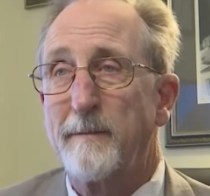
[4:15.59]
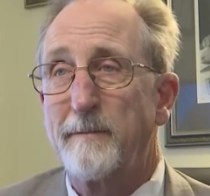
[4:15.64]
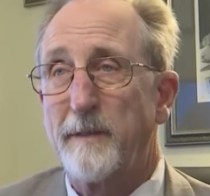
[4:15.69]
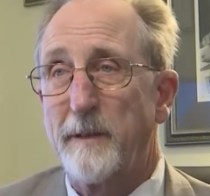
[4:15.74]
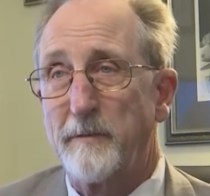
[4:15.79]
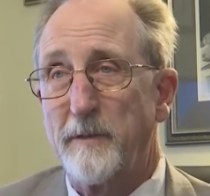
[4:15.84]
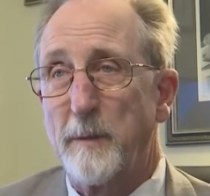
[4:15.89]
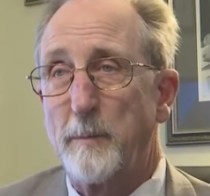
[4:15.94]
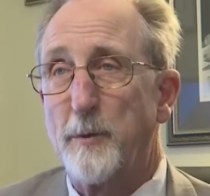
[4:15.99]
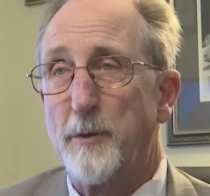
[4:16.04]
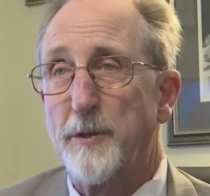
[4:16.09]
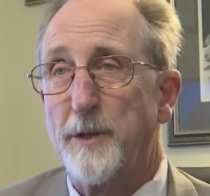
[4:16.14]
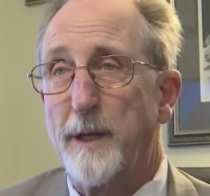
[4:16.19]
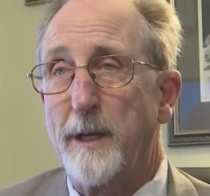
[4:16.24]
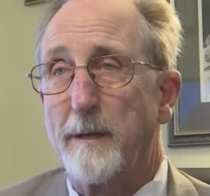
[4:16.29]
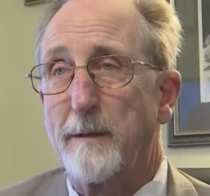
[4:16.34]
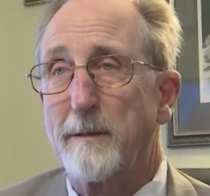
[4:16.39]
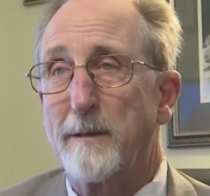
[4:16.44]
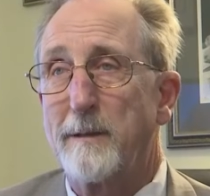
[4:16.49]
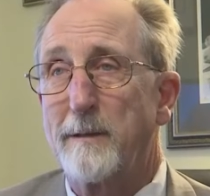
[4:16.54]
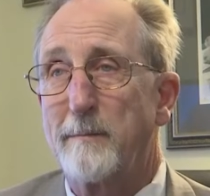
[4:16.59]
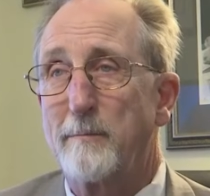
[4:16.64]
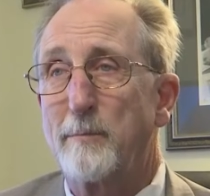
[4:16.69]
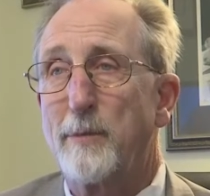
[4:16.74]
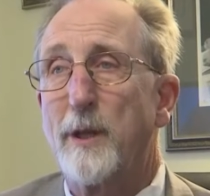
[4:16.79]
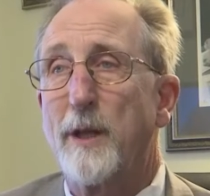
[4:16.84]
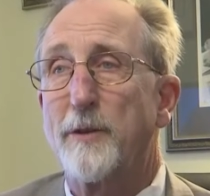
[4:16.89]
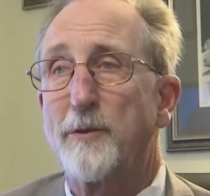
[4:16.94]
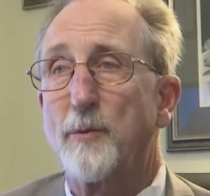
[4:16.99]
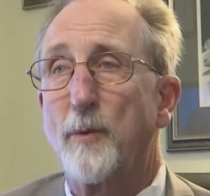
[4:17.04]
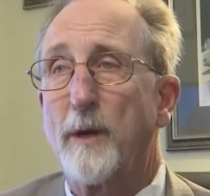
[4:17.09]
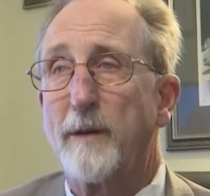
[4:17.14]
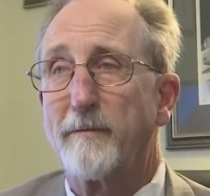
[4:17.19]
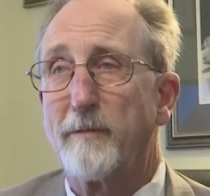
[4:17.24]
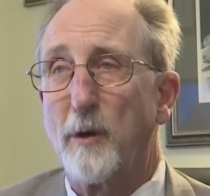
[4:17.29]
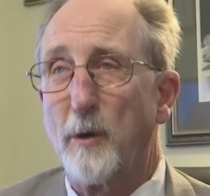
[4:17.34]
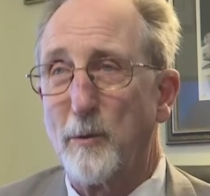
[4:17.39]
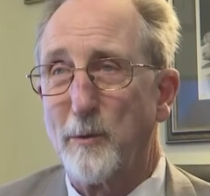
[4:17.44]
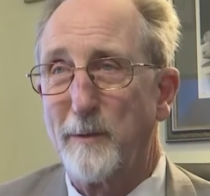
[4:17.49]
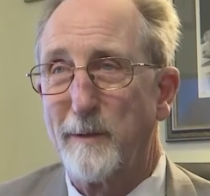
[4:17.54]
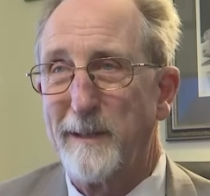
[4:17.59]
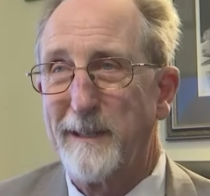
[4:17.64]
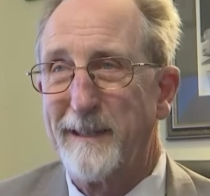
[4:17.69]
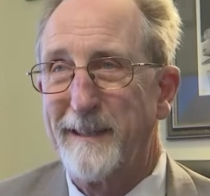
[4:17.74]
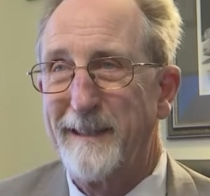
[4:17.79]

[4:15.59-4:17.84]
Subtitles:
50% plus one vote.